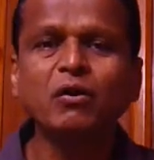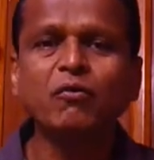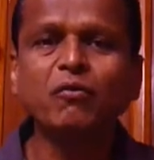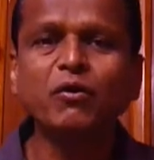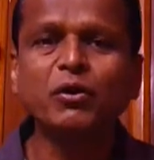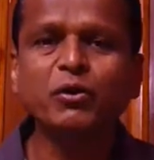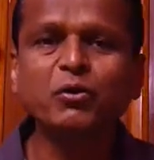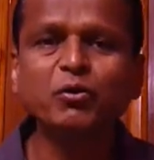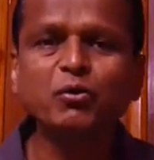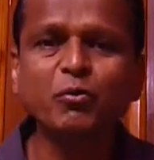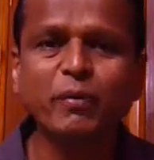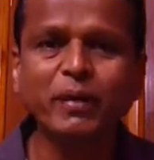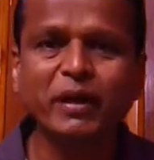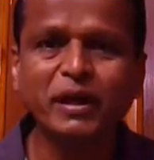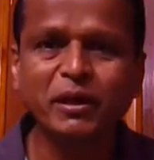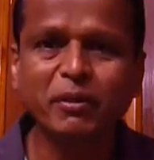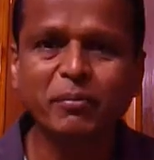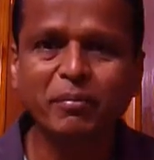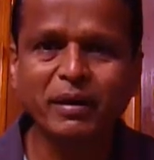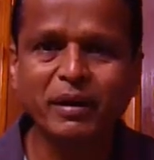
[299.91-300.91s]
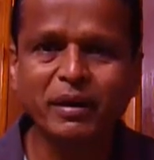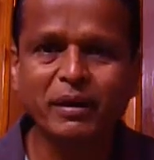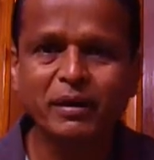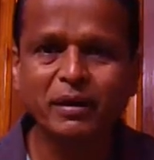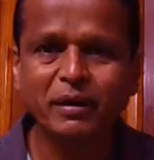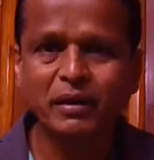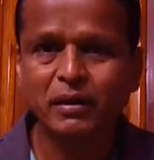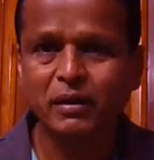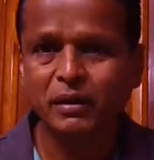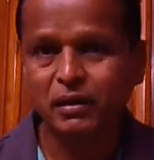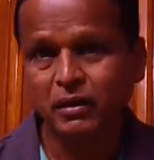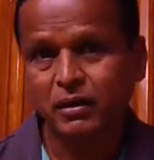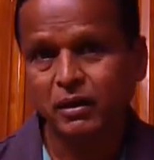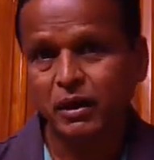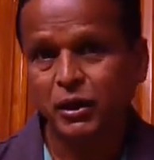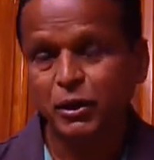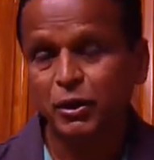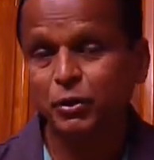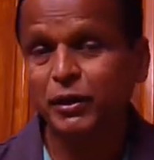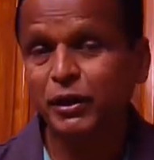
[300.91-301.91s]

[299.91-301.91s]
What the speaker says: for you to make it big. You